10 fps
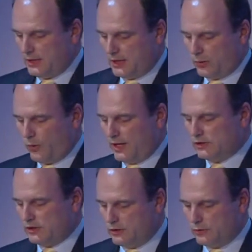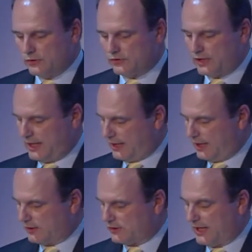in ways you can see and
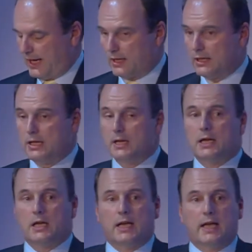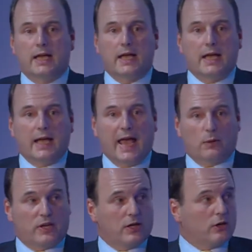understand. And
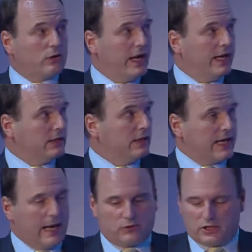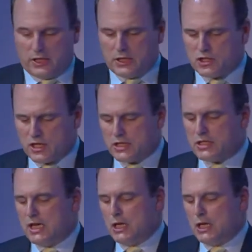we can create and capture just